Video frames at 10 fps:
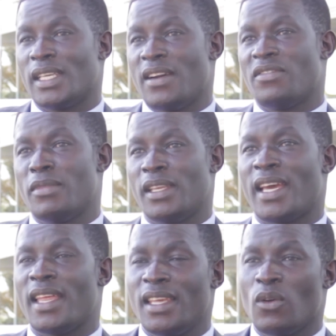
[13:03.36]
government?
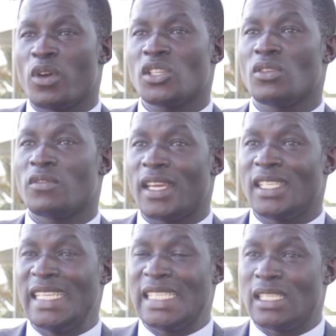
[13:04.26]
And the question of
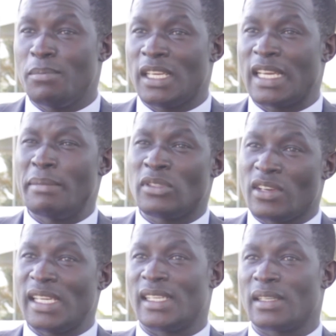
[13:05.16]
identity becomes
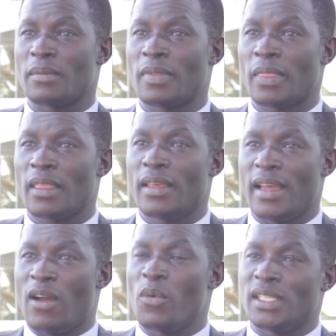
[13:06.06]
real.
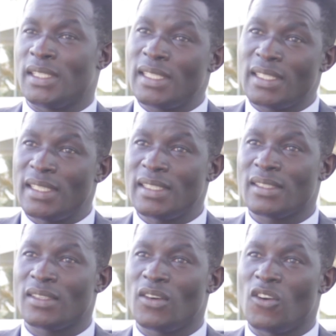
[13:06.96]
Are we
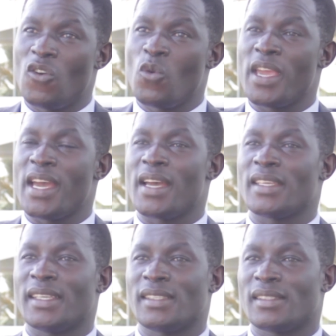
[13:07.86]
citizens, or we are
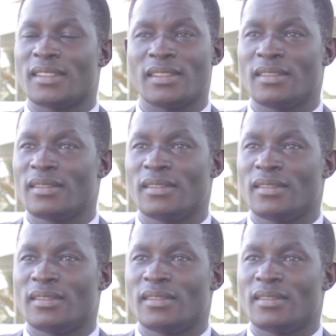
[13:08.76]
just
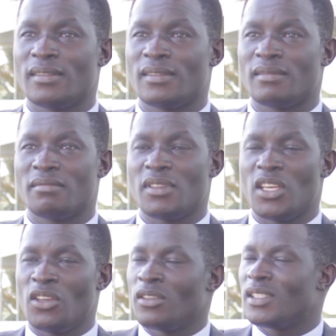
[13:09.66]

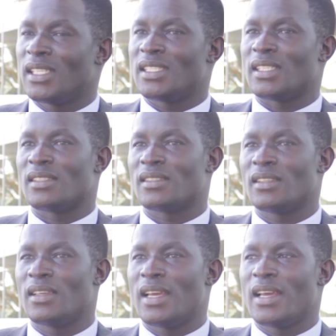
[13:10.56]
not citizens?
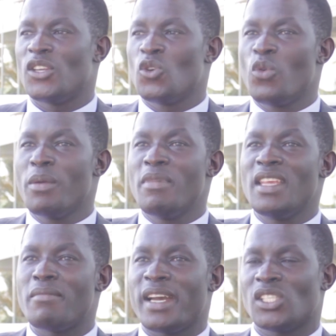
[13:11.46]
Do we
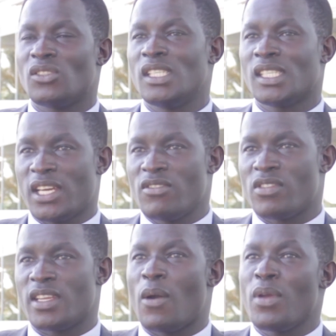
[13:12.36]
mean much to this
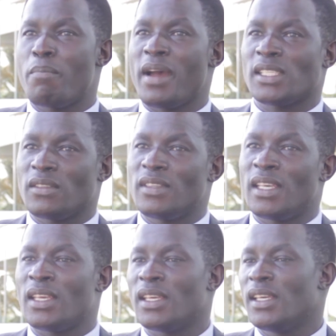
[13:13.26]
country? Are we part of
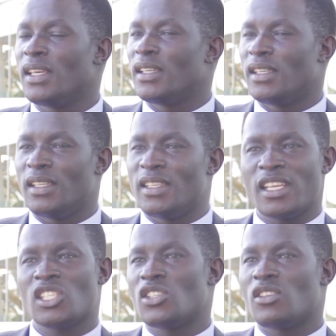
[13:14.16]
the
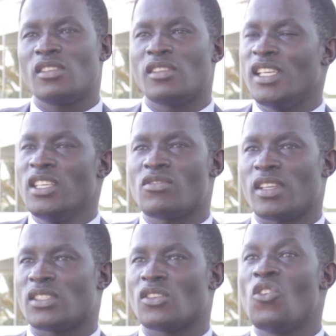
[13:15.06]
national
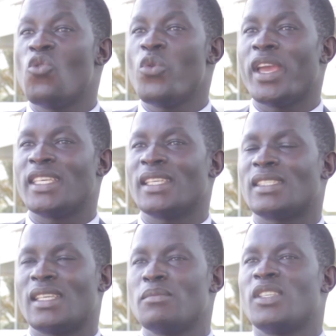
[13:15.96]
interest, or we are just
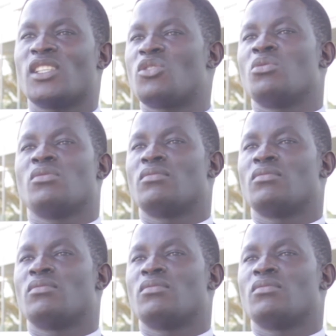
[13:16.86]
subject to